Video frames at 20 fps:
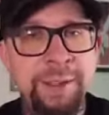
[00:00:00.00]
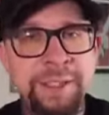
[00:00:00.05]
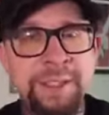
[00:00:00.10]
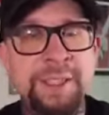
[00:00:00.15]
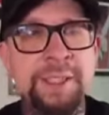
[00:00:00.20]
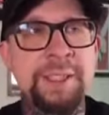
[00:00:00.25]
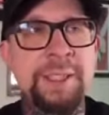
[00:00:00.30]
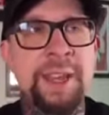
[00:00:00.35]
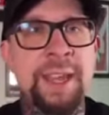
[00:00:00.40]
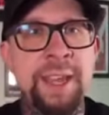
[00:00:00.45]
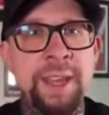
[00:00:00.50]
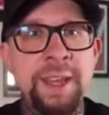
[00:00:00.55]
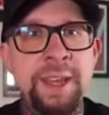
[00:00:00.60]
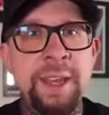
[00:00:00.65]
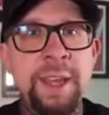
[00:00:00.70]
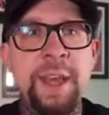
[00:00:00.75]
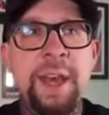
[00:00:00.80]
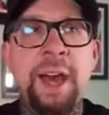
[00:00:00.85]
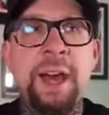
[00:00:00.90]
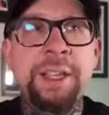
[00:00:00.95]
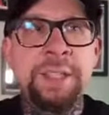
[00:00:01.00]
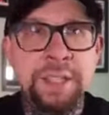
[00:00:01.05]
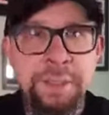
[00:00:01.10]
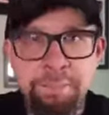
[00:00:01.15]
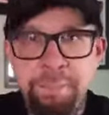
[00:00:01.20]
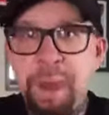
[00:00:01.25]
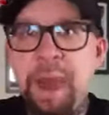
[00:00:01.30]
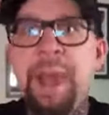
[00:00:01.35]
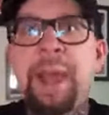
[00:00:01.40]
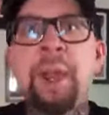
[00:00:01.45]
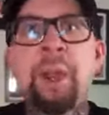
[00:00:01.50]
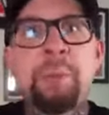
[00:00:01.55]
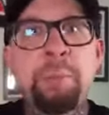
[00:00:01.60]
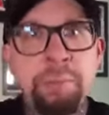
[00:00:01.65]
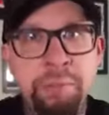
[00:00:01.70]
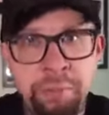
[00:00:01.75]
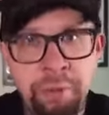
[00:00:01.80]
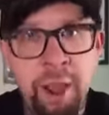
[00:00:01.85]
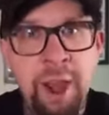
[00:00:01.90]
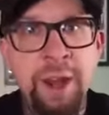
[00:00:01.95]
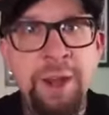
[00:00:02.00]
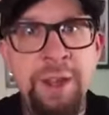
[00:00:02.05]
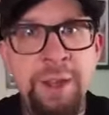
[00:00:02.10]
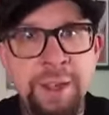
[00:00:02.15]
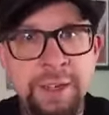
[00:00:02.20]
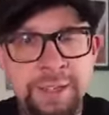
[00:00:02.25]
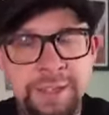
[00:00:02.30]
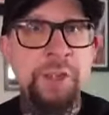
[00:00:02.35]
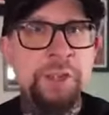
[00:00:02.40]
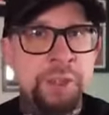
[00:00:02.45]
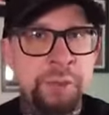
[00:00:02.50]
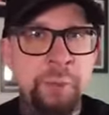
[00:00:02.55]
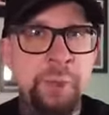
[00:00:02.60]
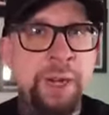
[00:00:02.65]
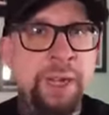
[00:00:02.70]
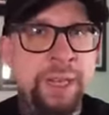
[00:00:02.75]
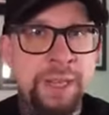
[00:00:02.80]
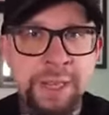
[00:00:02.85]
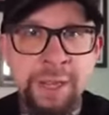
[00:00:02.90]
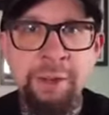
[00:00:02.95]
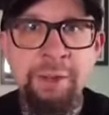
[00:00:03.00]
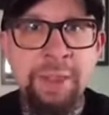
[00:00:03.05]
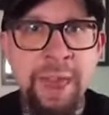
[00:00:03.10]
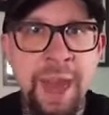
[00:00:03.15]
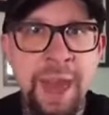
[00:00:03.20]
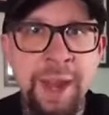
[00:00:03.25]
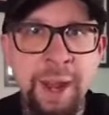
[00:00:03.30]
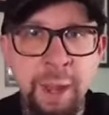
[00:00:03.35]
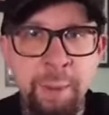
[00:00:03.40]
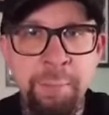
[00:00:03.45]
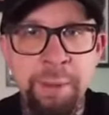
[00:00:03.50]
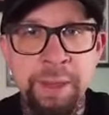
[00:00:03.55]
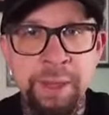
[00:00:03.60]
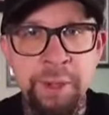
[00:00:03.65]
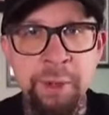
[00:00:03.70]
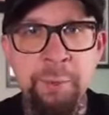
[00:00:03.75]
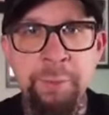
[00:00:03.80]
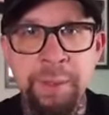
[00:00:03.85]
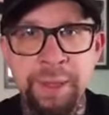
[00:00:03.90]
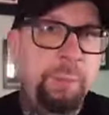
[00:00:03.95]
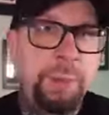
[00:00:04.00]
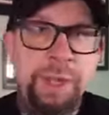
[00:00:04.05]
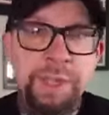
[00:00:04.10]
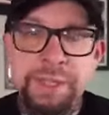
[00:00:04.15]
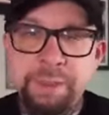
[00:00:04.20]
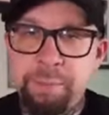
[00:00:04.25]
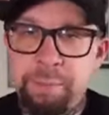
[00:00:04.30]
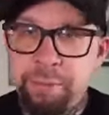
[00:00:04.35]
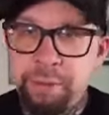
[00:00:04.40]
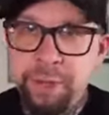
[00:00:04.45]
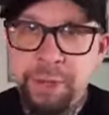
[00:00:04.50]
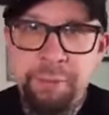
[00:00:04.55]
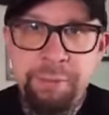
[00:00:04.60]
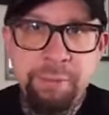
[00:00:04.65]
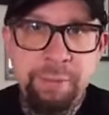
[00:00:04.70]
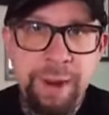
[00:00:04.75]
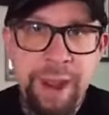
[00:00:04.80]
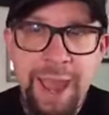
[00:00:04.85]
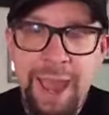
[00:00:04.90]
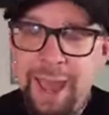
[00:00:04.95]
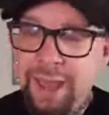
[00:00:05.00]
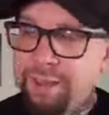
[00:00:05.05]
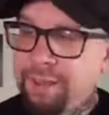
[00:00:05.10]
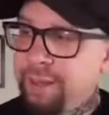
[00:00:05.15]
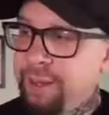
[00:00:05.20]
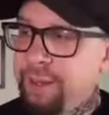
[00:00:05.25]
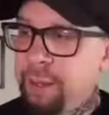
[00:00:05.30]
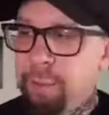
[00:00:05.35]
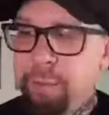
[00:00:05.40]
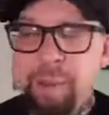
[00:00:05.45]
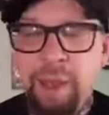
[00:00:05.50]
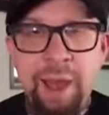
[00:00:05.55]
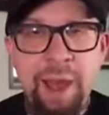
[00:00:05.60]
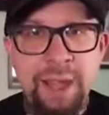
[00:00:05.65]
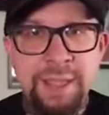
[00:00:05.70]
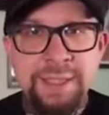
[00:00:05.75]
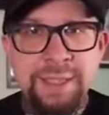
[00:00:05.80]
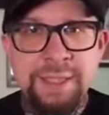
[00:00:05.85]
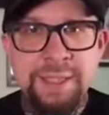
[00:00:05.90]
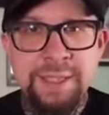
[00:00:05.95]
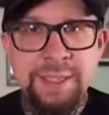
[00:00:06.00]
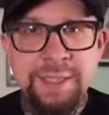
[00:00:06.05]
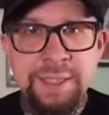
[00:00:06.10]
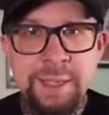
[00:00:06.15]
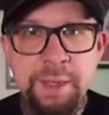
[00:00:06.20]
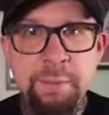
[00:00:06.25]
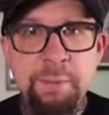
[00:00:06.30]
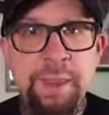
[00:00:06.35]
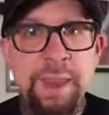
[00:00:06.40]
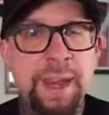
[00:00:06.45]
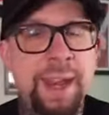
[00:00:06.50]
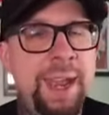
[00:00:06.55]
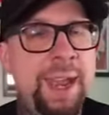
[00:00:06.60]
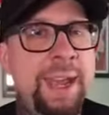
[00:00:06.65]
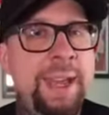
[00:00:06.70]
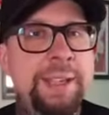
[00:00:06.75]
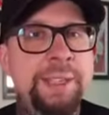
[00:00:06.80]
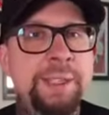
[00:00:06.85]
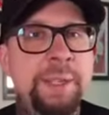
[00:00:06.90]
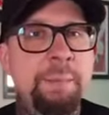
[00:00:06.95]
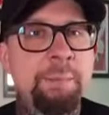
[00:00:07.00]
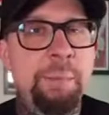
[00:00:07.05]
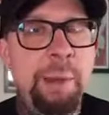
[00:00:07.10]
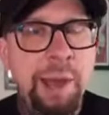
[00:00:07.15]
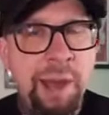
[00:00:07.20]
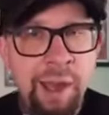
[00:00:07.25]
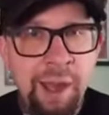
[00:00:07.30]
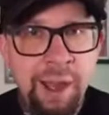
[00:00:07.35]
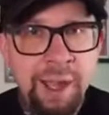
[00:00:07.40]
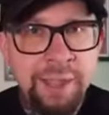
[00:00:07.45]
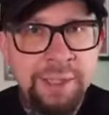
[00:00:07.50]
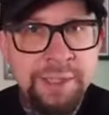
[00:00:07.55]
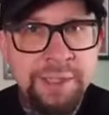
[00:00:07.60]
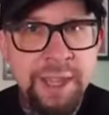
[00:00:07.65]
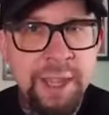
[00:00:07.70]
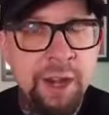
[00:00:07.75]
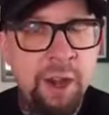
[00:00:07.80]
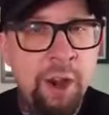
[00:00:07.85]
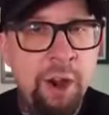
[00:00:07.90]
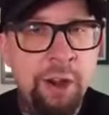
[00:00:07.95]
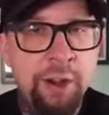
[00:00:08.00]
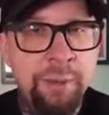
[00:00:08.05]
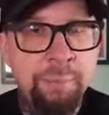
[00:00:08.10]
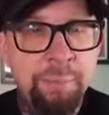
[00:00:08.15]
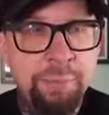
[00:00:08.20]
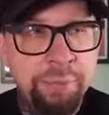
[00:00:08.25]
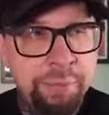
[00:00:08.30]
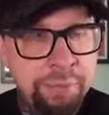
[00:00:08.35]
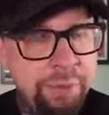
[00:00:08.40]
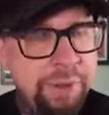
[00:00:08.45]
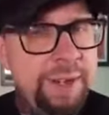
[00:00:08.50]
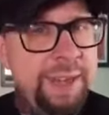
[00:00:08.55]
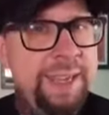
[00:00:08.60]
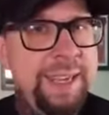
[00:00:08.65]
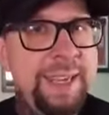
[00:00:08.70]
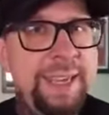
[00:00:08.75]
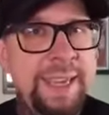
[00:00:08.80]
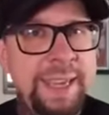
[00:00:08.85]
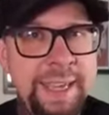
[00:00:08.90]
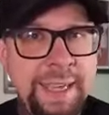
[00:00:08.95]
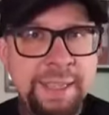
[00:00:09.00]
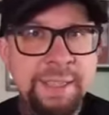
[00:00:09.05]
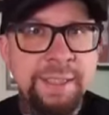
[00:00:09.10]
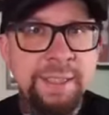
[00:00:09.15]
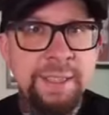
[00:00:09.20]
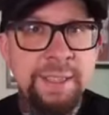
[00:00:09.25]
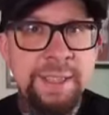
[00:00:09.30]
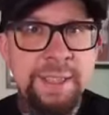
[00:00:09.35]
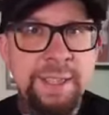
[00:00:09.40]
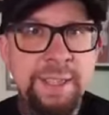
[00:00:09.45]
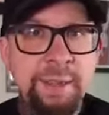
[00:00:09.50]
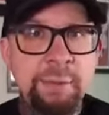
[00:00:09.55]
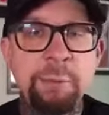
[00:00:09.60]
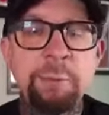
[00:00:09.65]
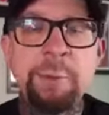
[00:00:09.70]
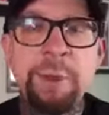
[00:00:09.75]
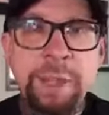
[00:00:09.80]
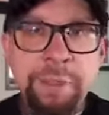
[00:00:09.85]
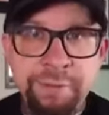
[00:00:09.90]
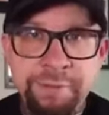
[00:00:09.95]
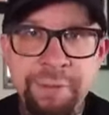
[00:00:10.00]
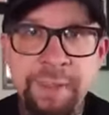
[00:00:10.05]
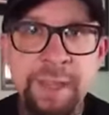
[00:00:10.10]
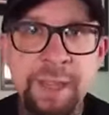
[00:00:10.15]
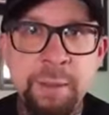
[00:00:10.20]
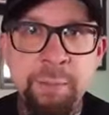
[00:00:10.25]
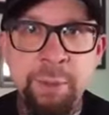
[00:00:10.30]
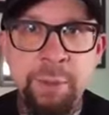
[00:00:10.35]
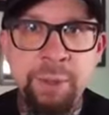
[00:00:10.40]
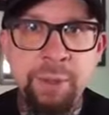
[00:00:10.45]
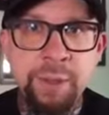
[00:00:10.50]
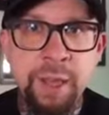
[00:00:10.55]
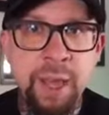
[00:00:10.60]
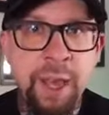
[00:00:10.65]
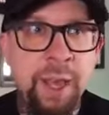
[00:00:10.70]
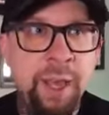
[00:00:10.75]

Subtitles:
This isn't an Aspire product. Just want to clear that up a little bit. But it's a pretty rad little pod system that has pods that are pretty easily refillable.